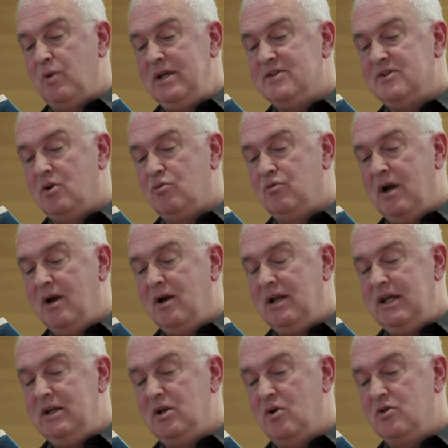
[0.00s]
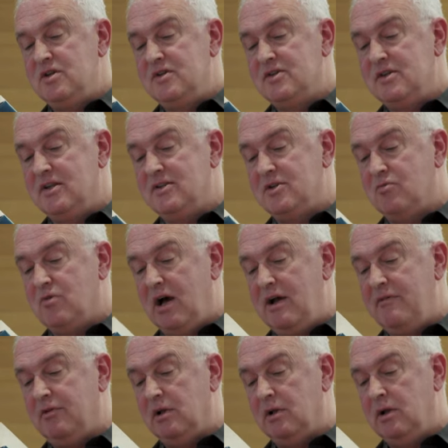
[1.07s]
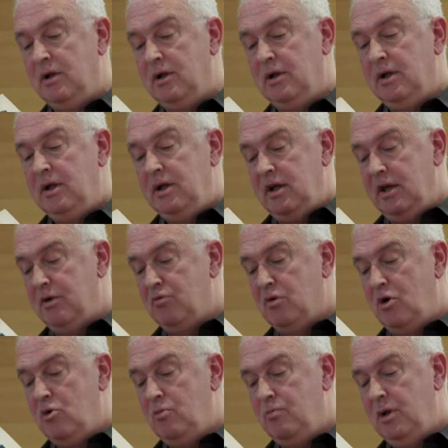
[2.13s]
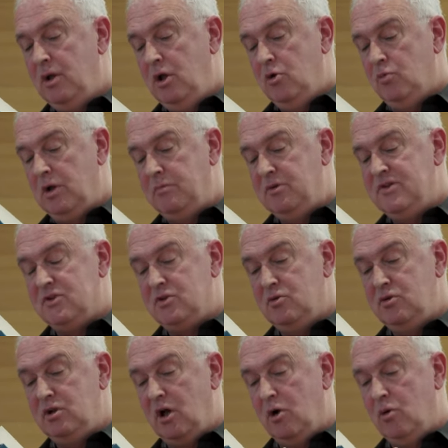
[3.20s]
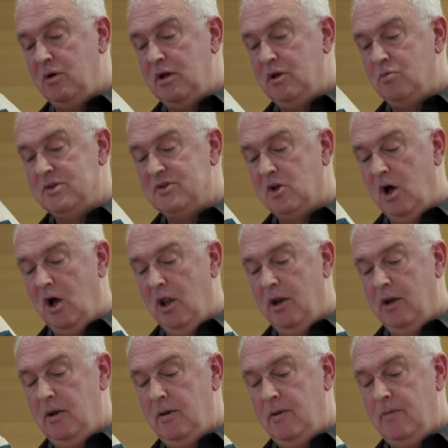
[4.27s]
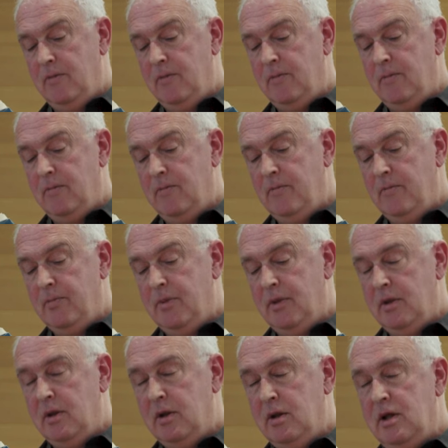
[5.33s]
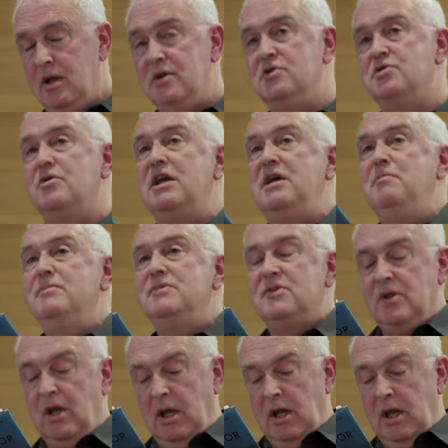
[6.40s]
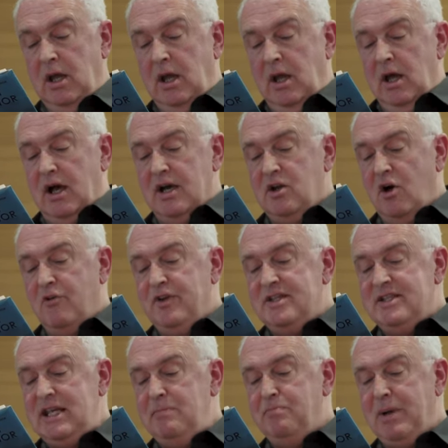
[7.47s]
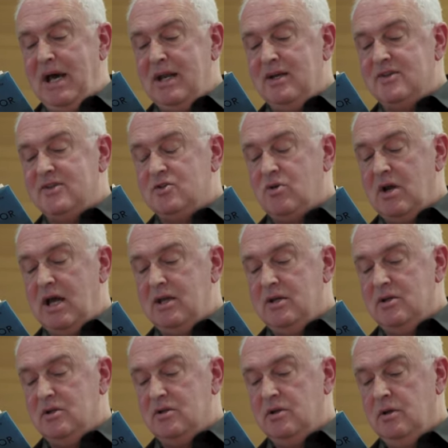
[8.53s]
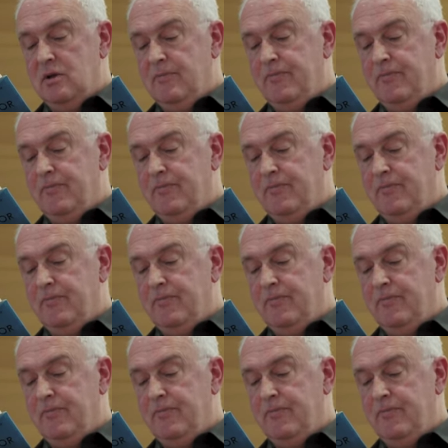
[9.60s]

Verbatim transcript: we so rarely notice its arrival. In Rome, we would soon know it was gone. In dreams, I'd often see Banna Strand